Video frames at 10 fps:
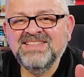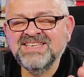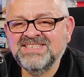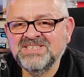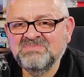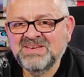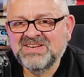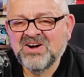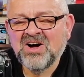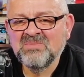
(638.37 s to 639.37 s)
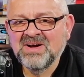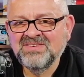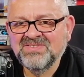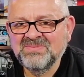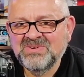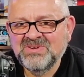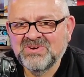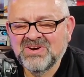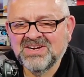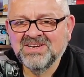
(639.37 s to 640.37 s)
This has been Carmine from New
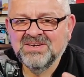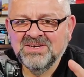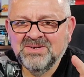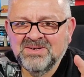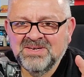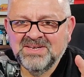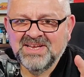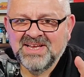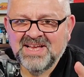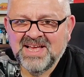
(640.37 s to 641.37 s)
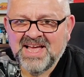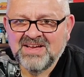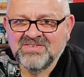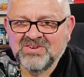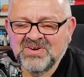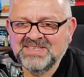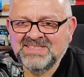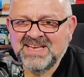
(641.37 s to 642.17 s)
York. Have a great day.